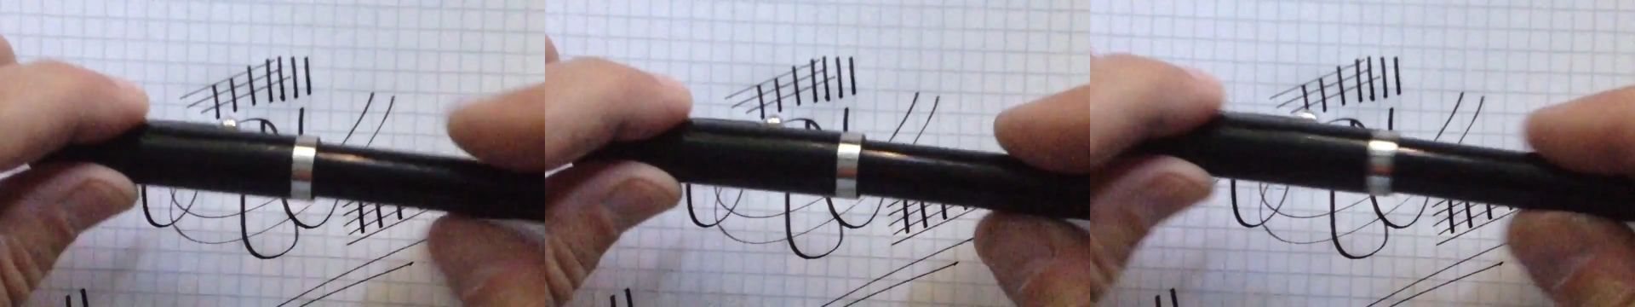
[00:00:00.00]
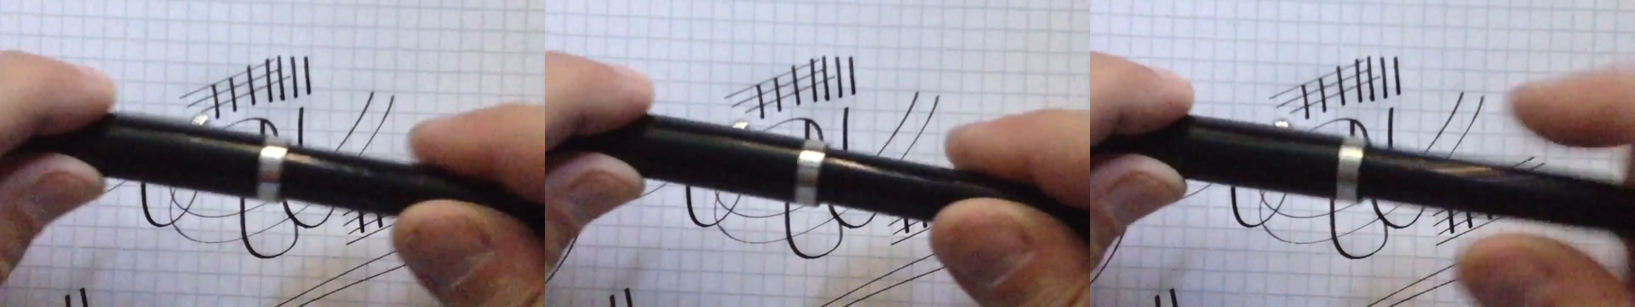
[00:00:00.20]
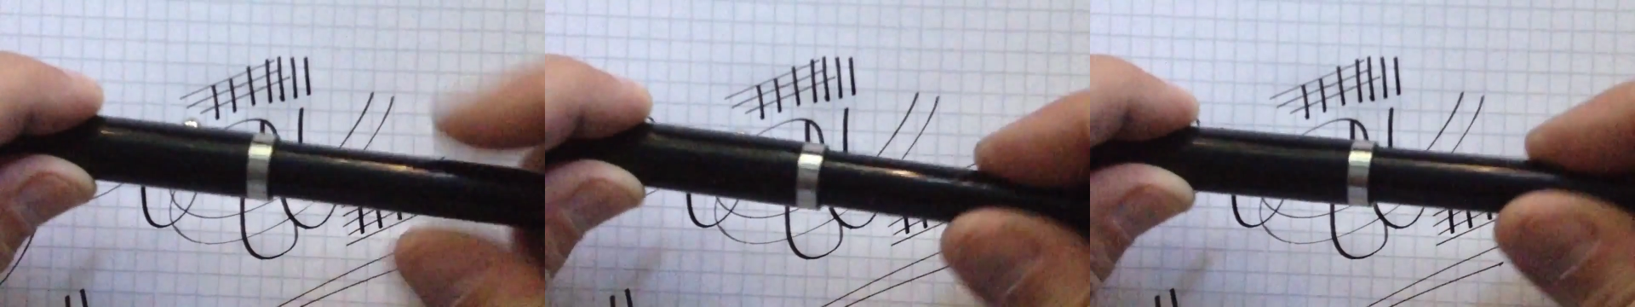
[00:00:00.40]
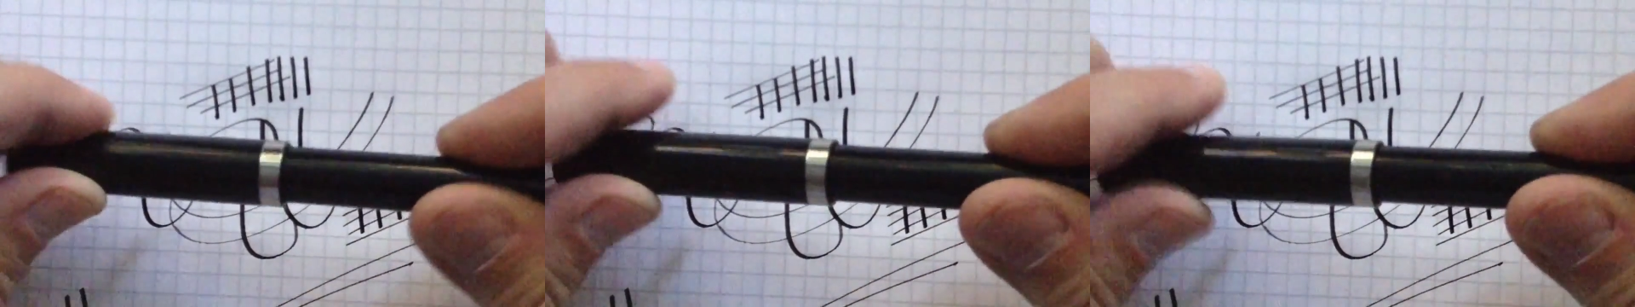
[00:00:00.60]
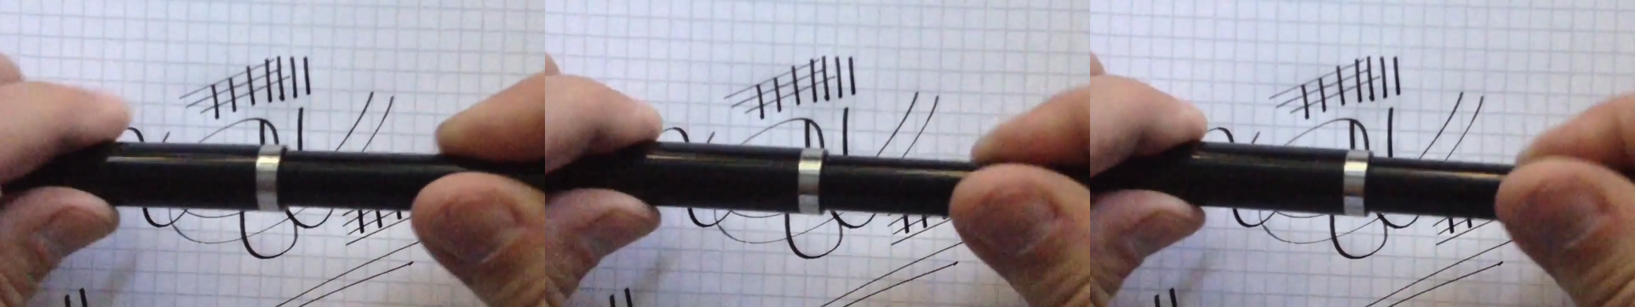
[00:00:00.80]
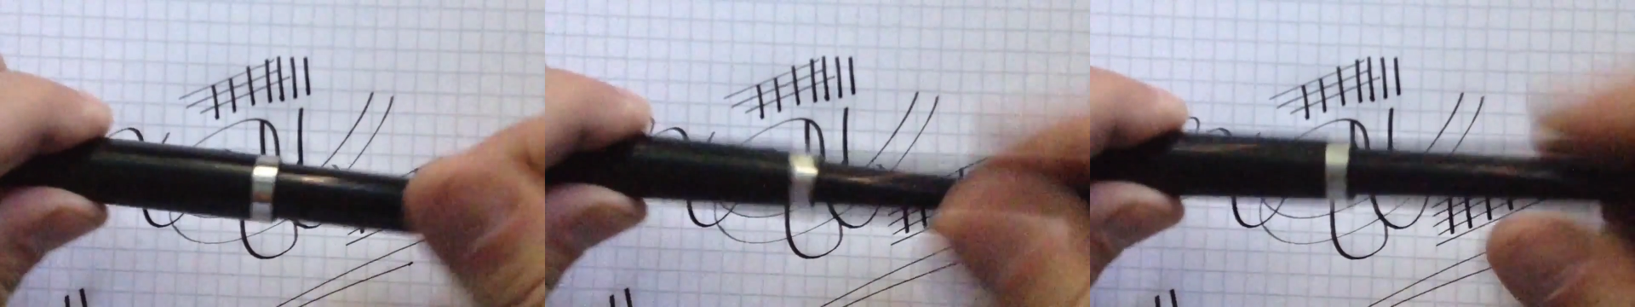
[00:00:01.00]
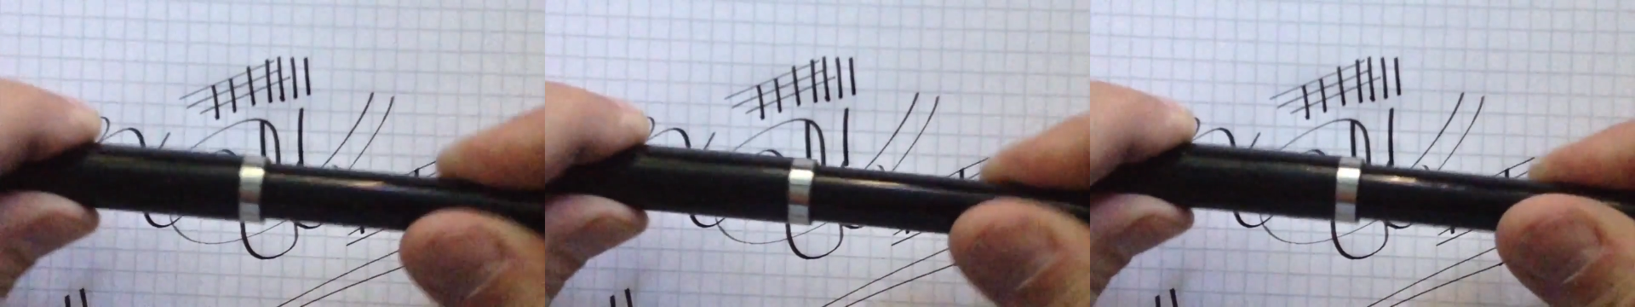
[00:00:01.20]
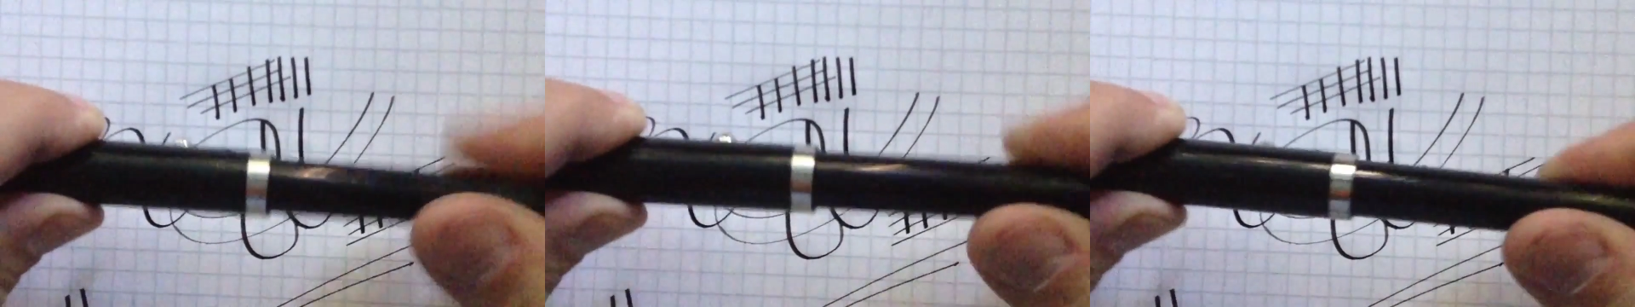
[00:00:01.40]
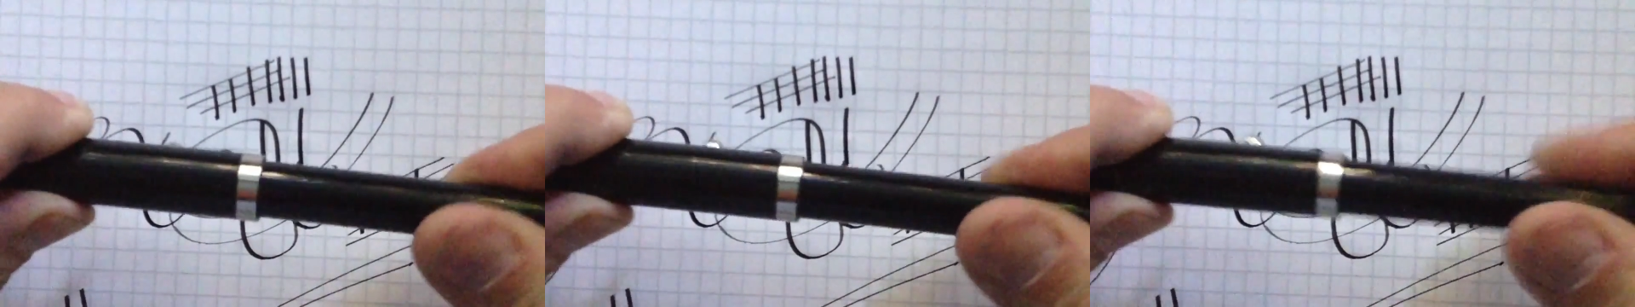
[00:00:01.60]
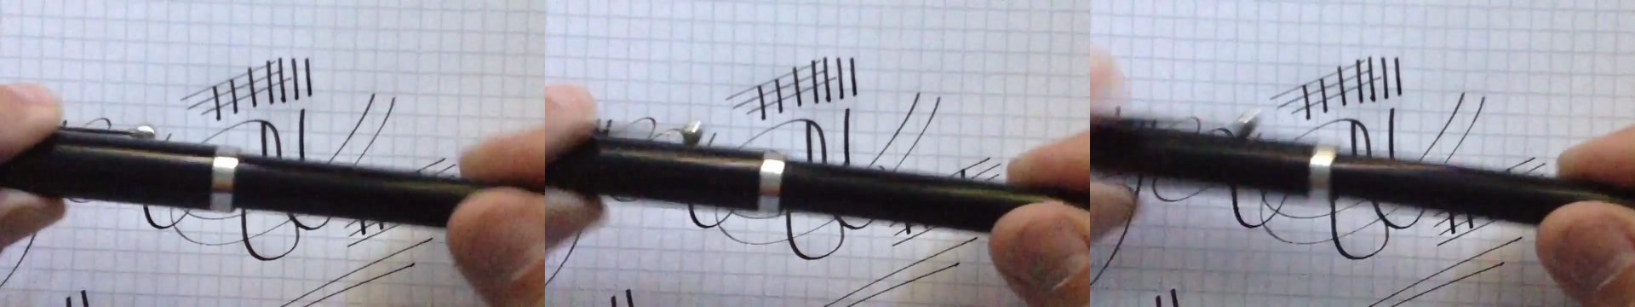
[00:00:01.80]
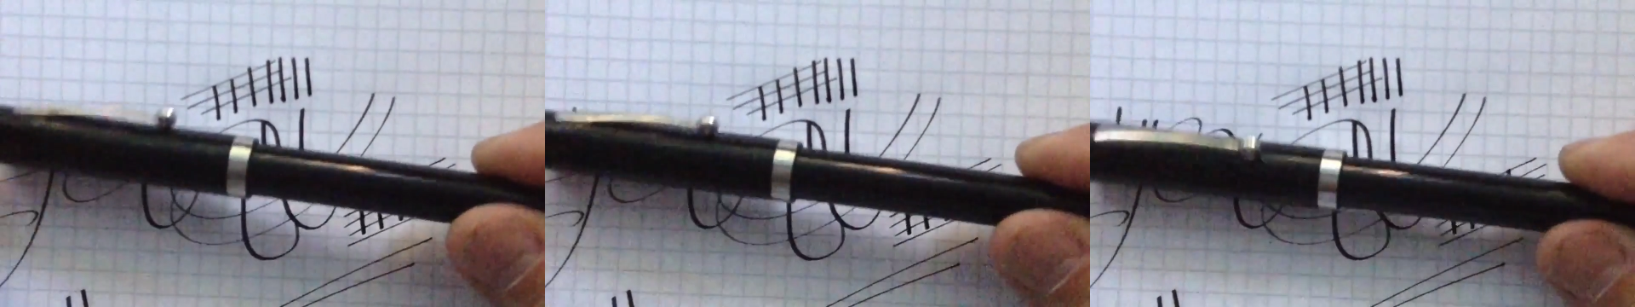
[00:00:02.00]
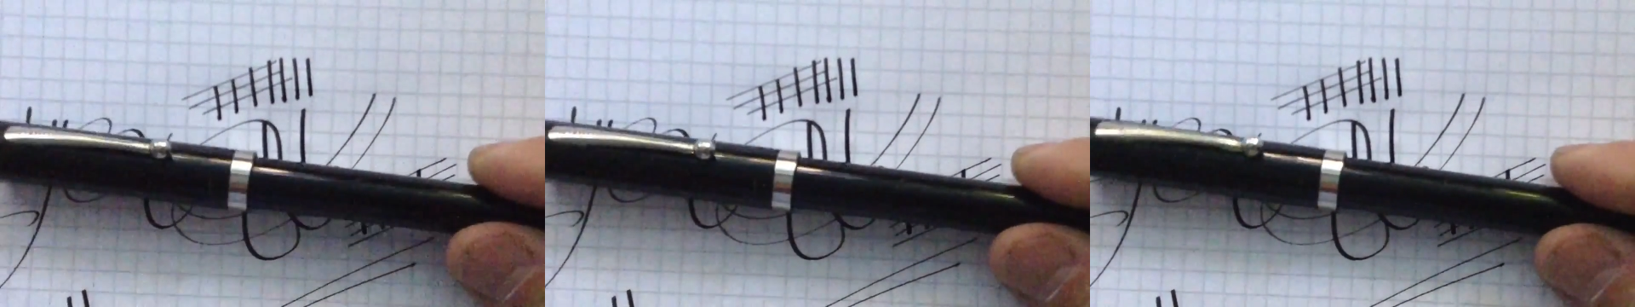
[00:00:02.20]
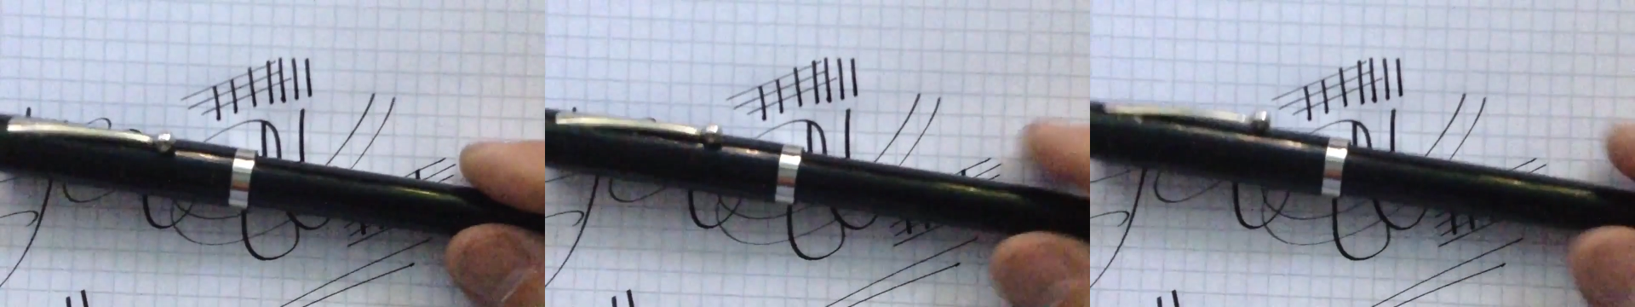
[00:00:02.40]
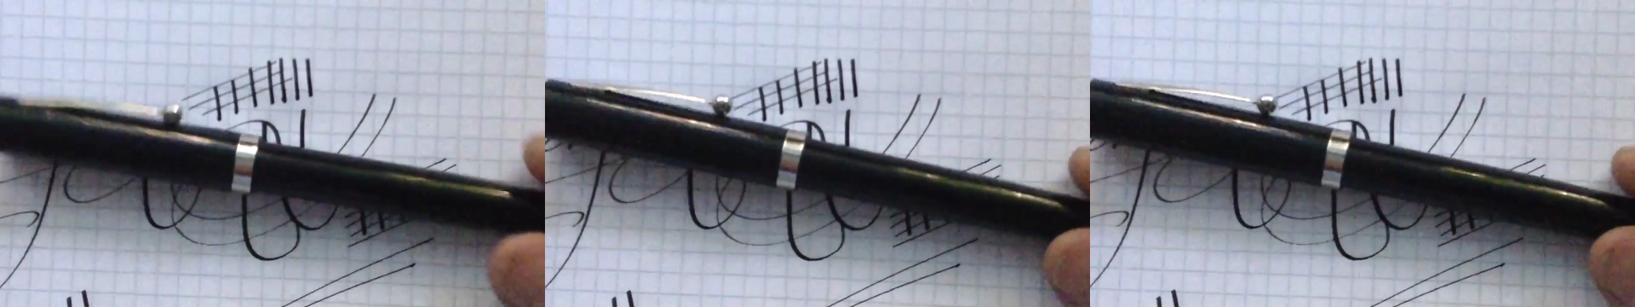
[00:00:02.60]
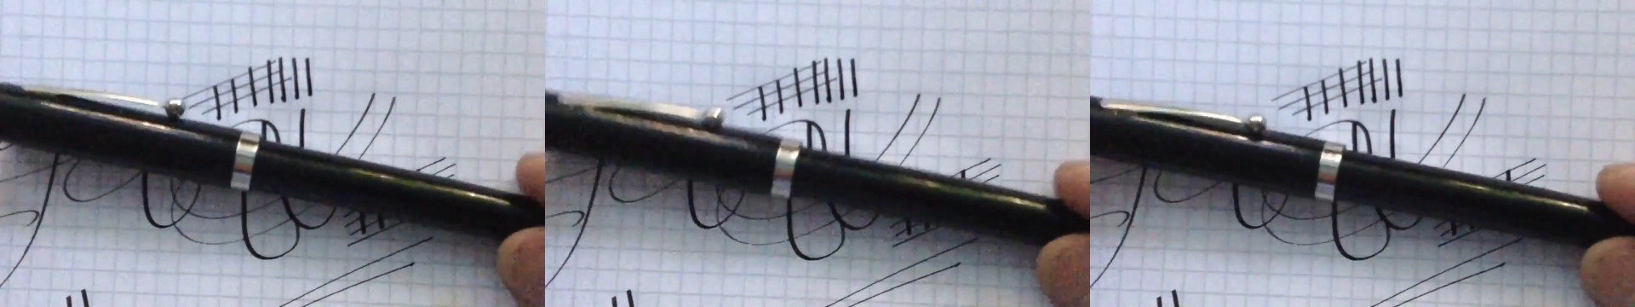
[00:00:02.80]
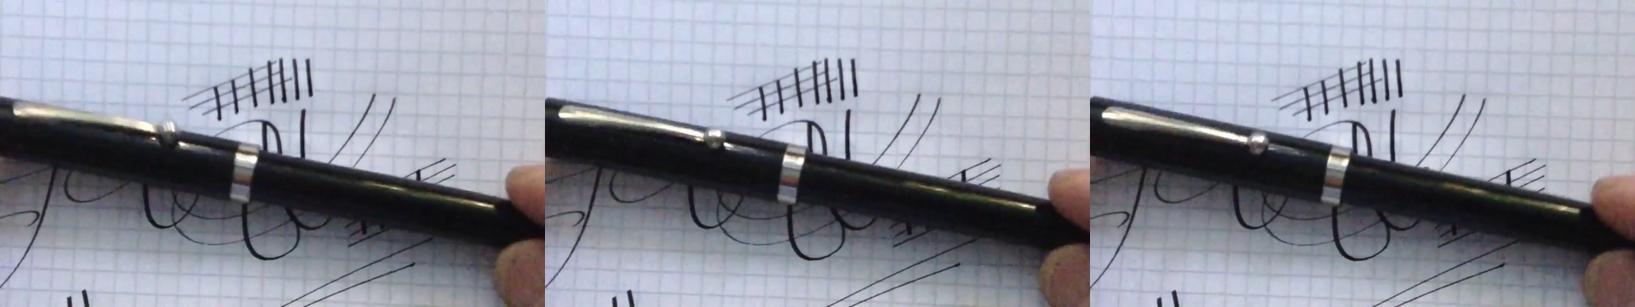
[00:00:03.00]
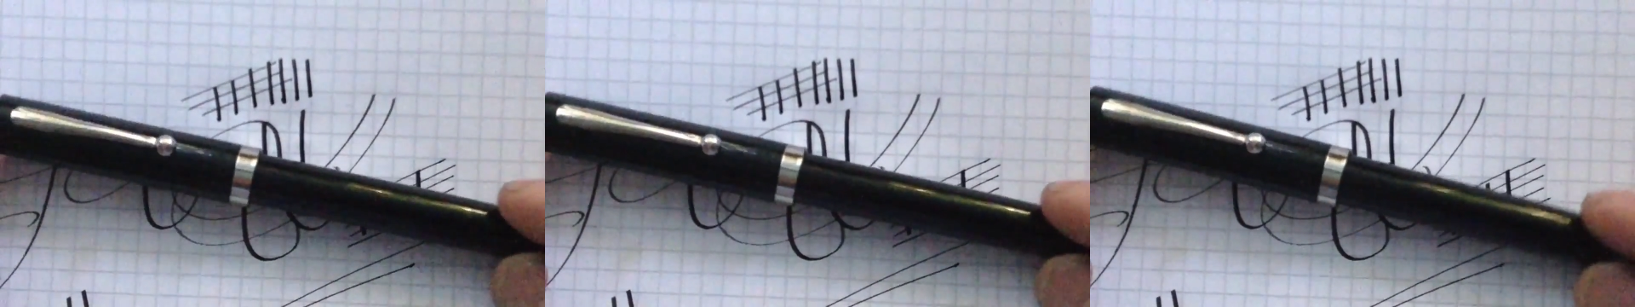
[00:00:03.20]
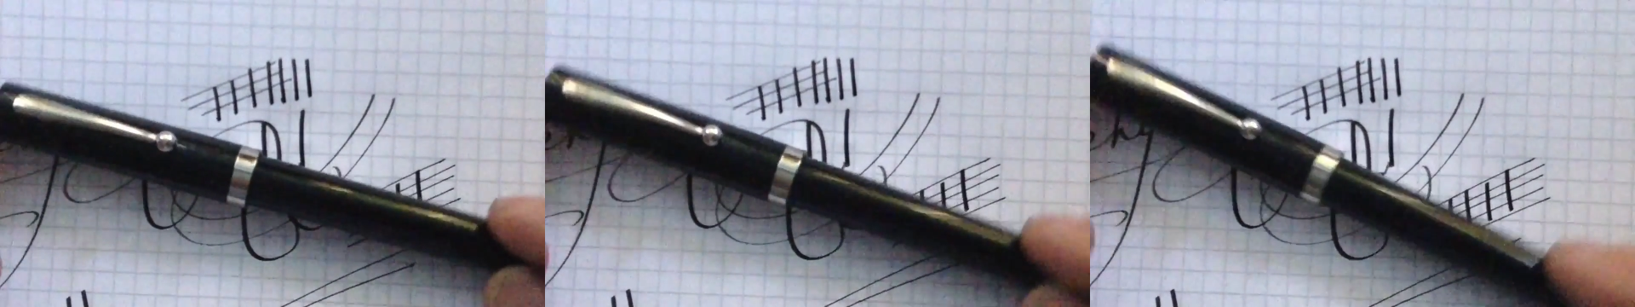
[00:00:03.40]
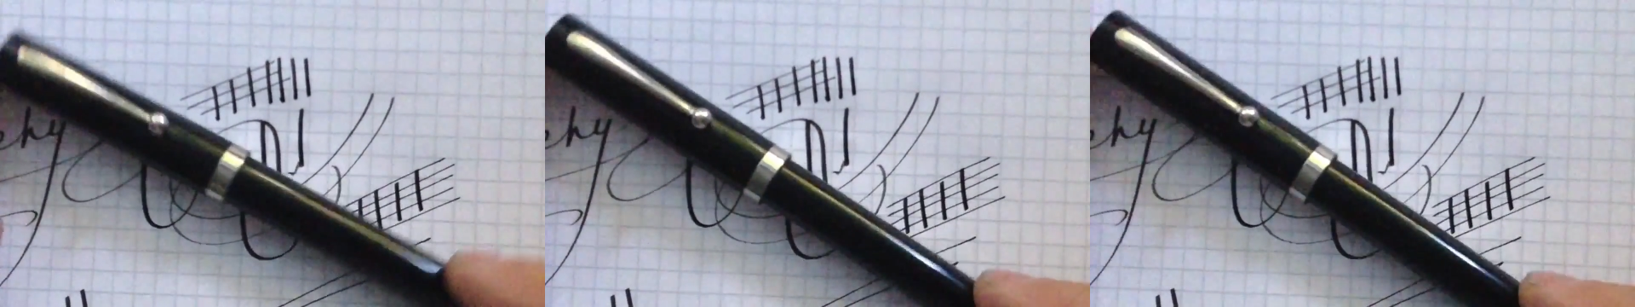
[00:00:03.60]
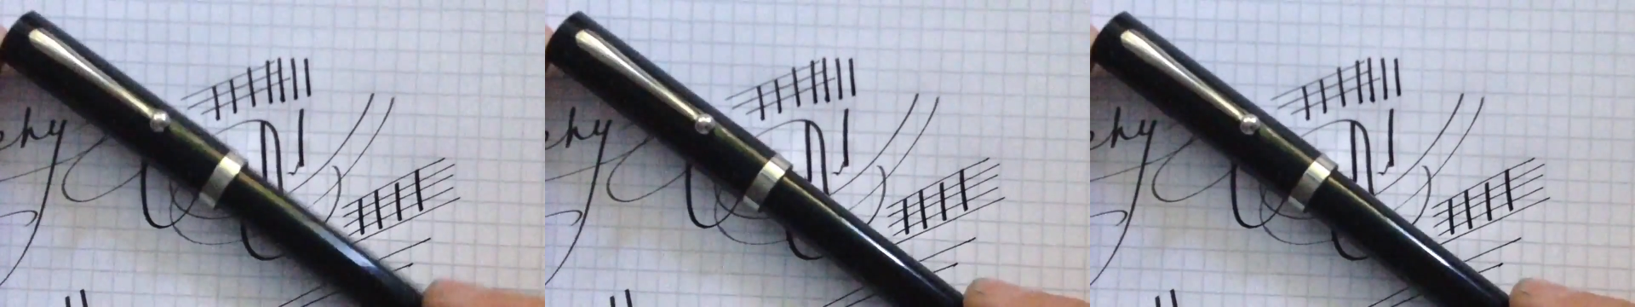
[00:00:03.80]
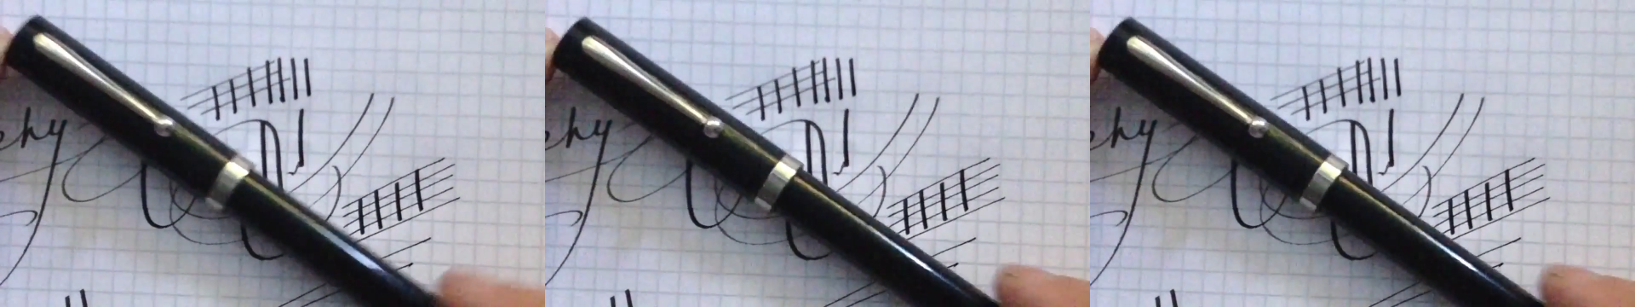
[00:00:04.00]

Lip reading: No face is visible, so there are no lips to read.